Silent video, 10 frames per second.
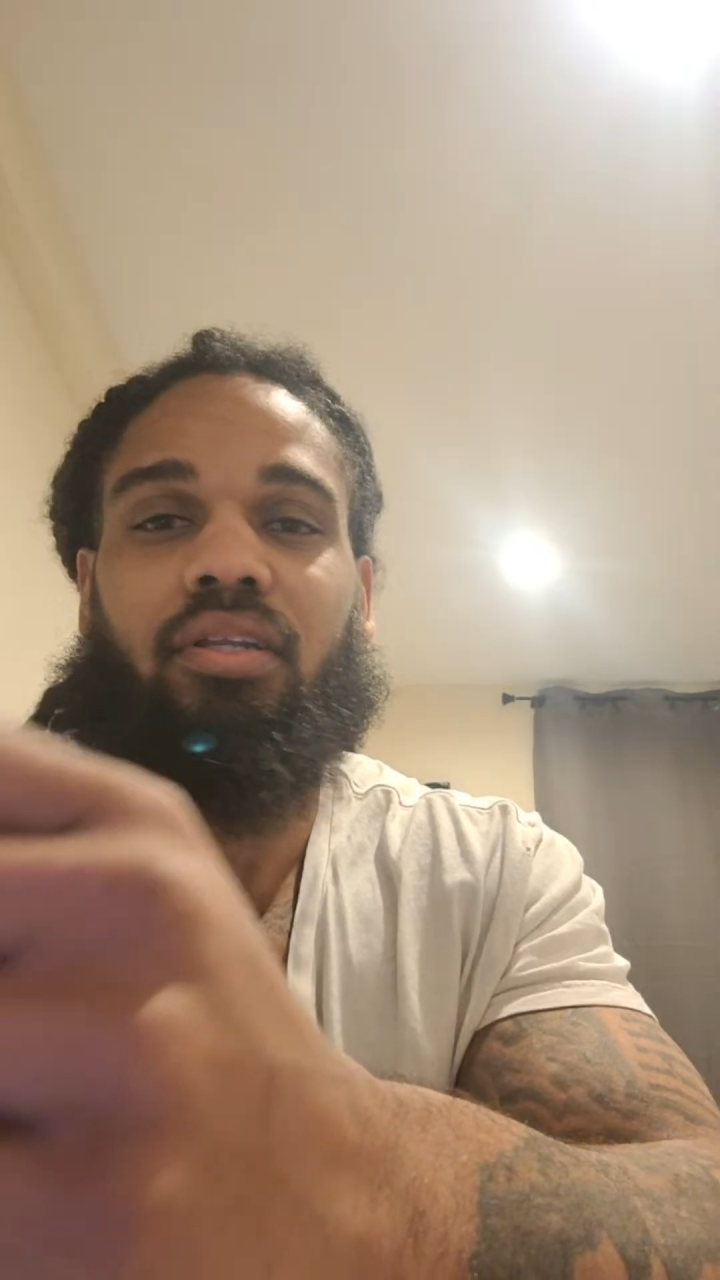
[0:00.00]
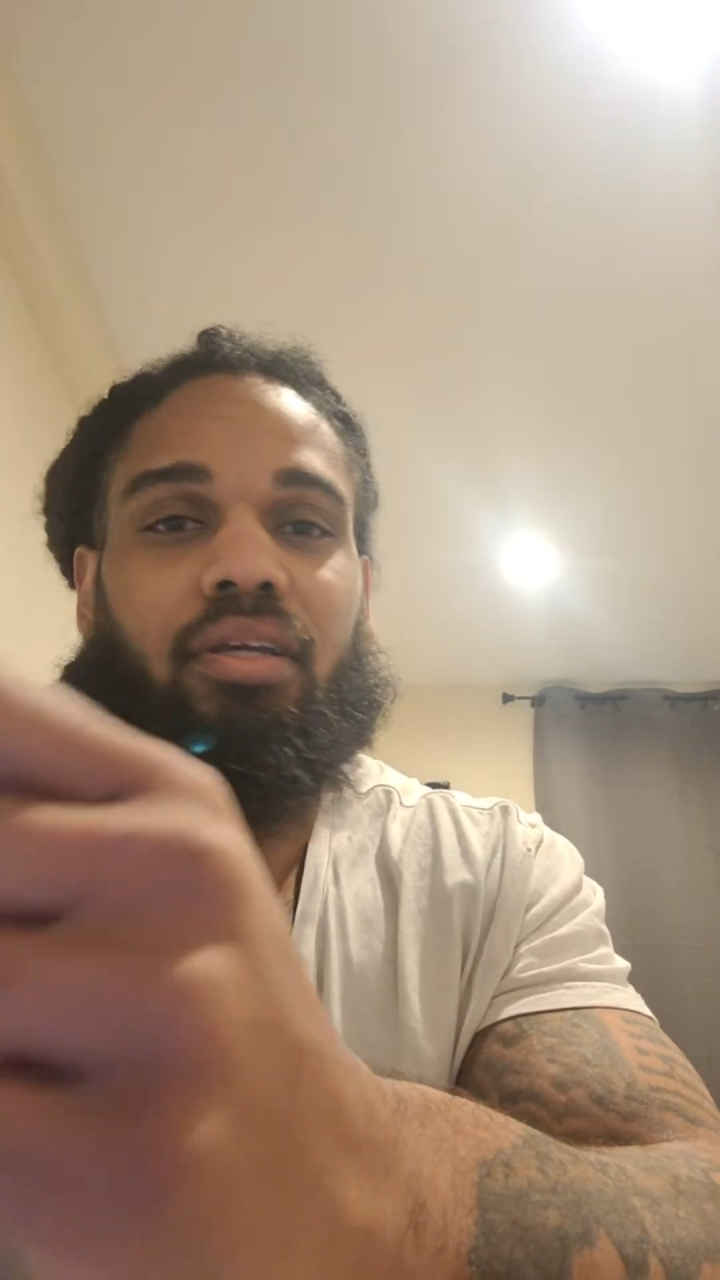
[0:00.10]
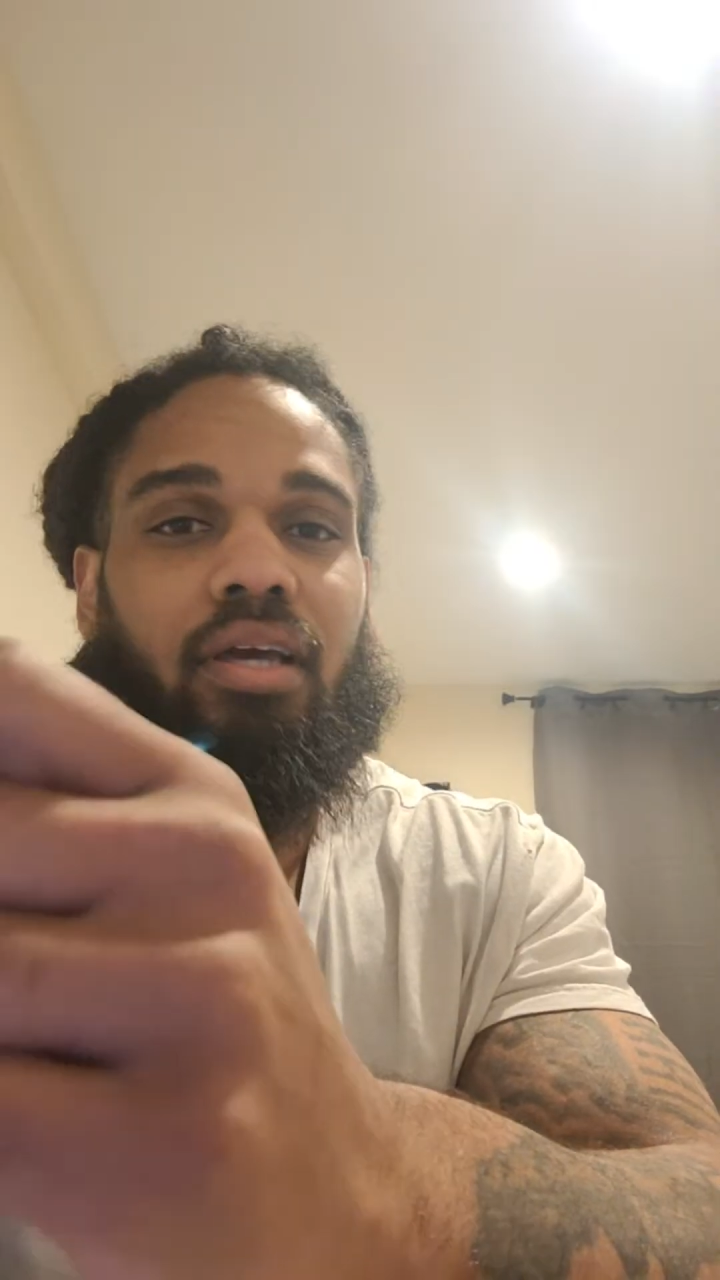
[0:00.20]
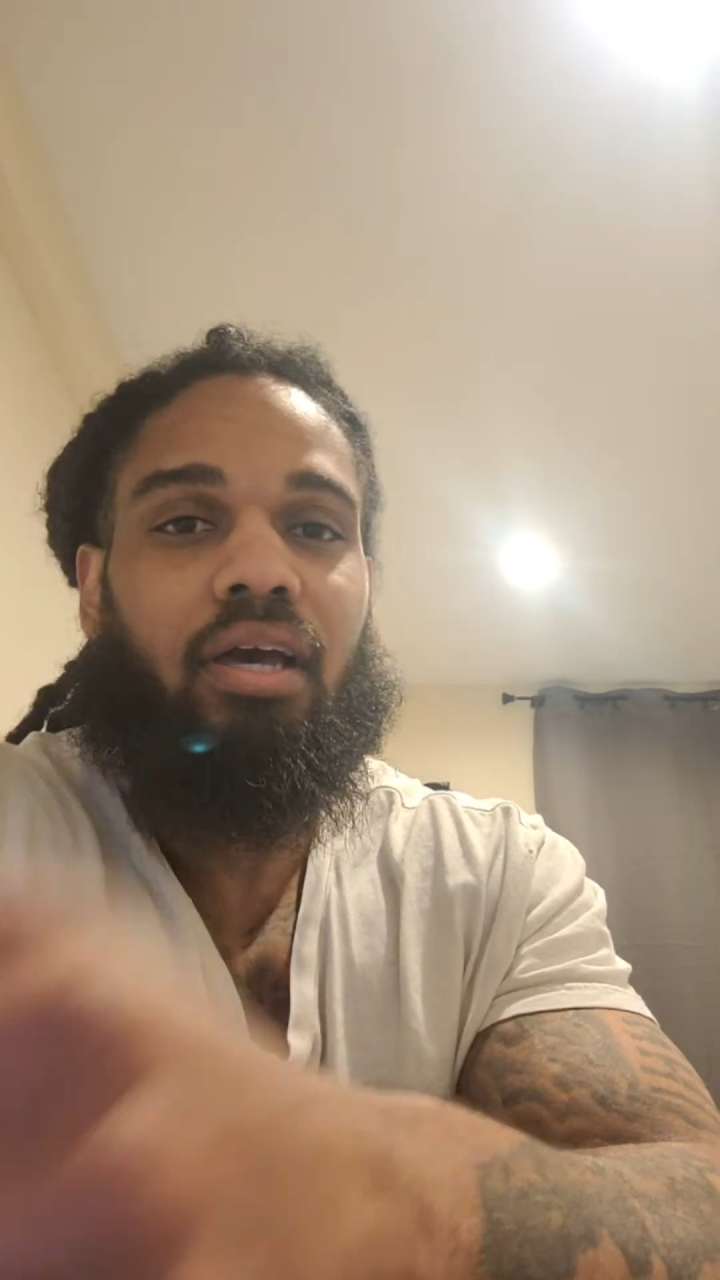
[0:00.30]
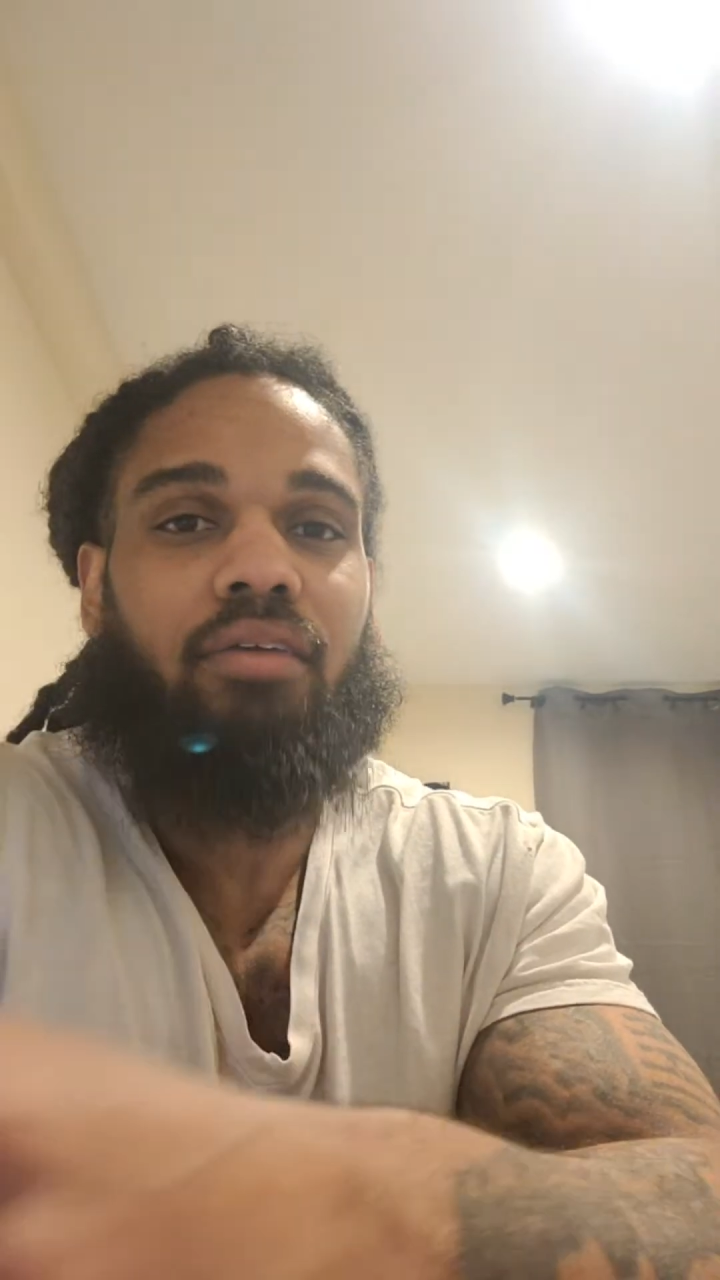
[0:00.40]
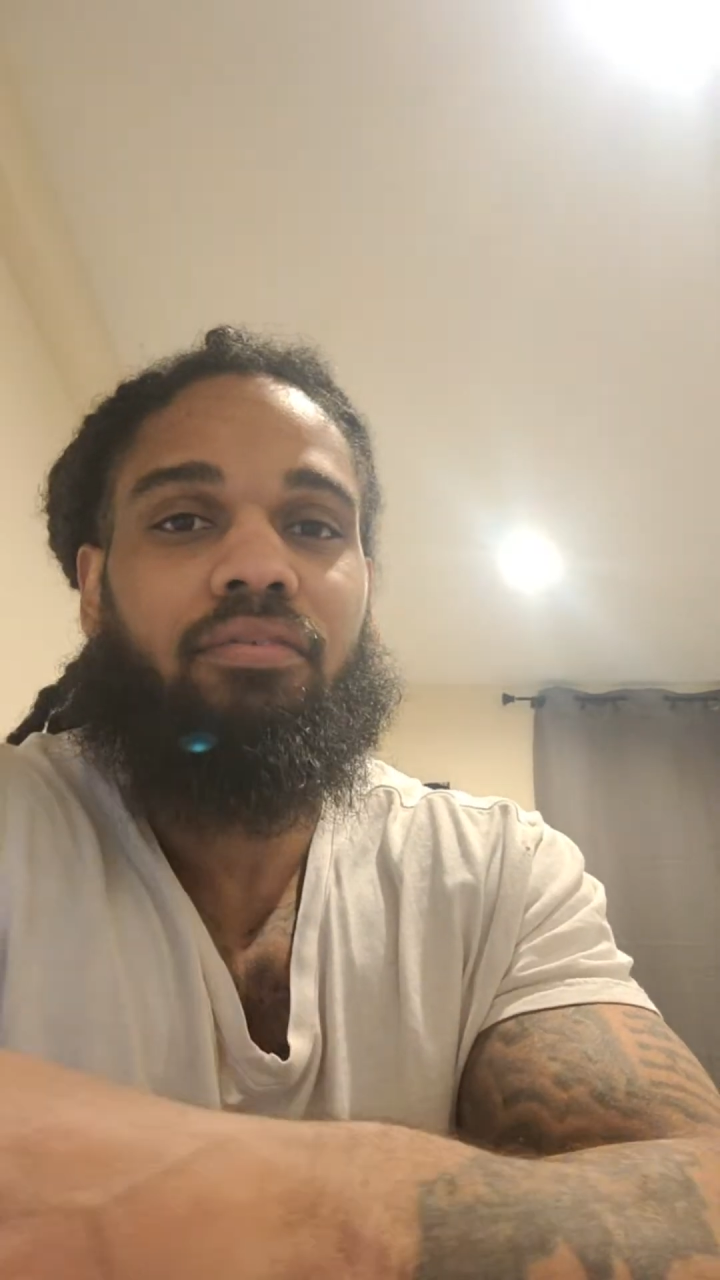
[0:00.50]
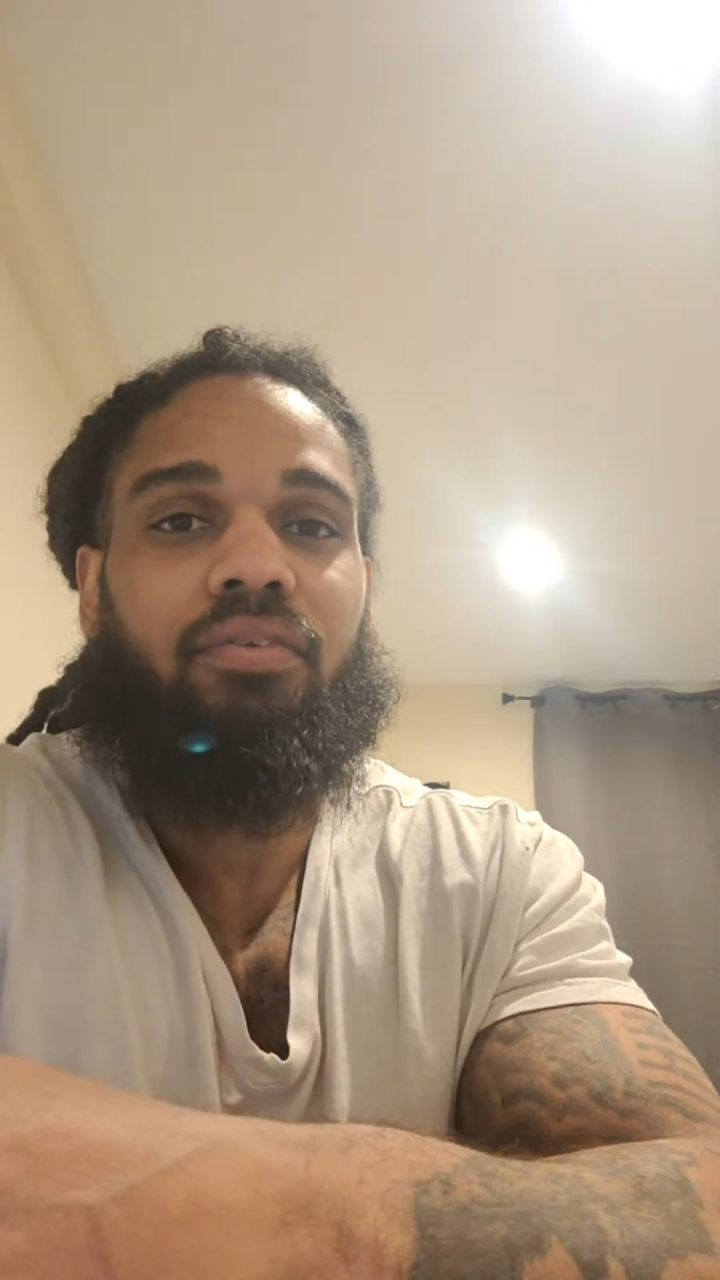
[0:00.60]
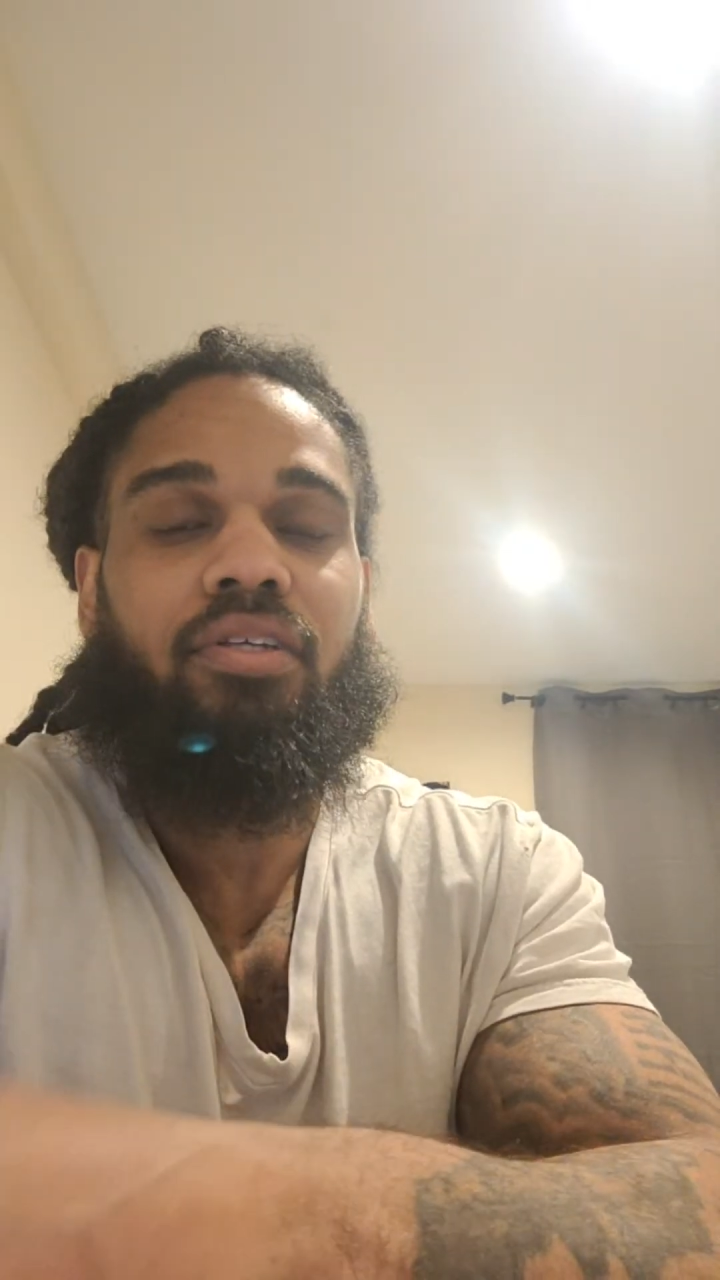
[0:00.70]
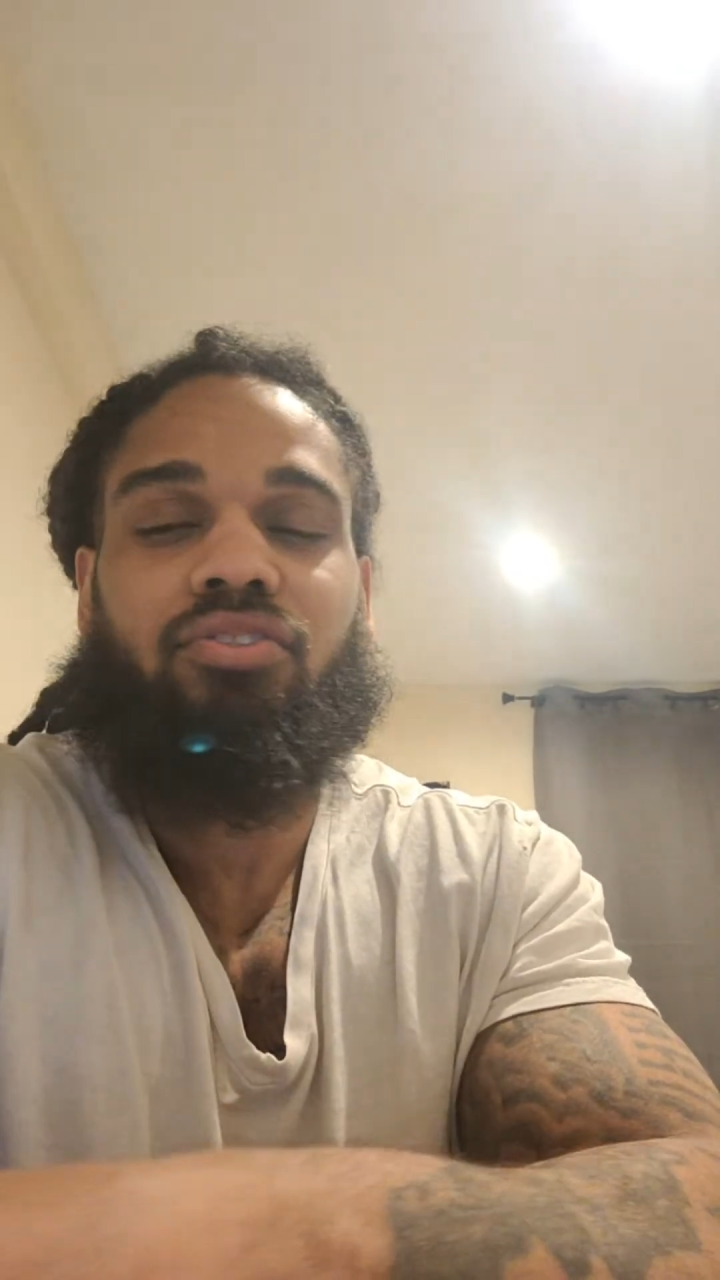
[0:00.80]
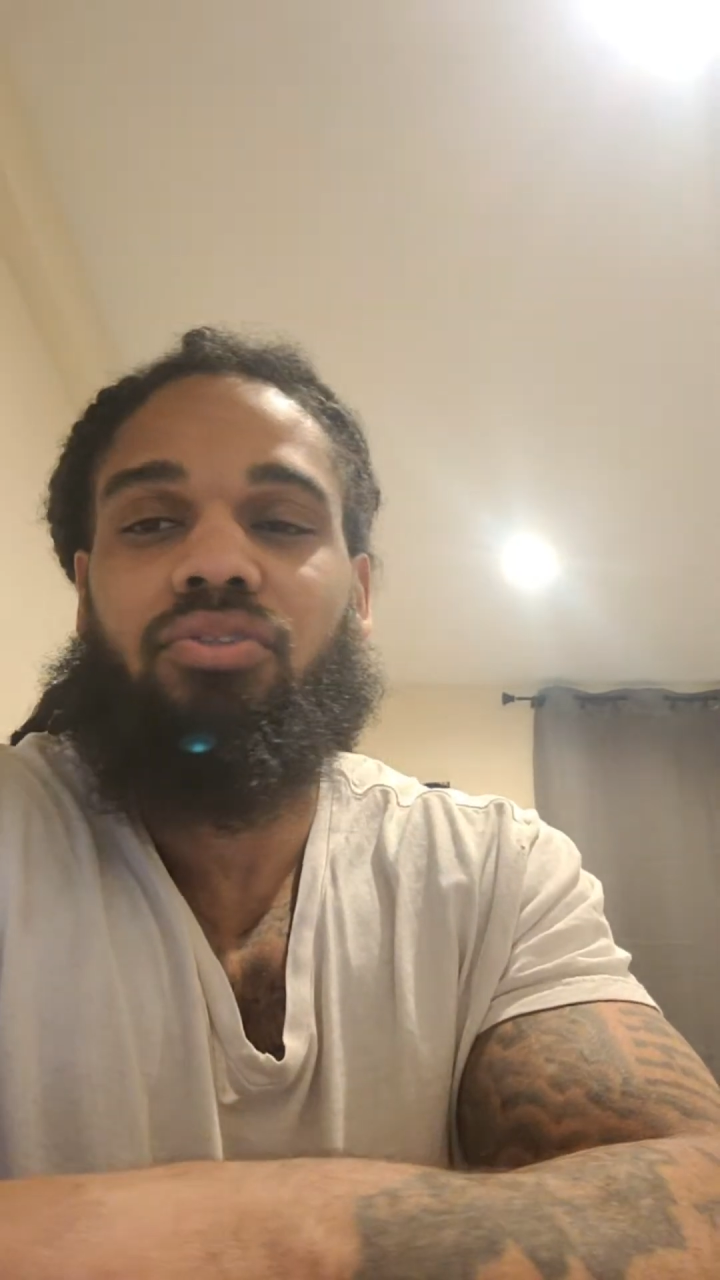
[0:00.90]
confident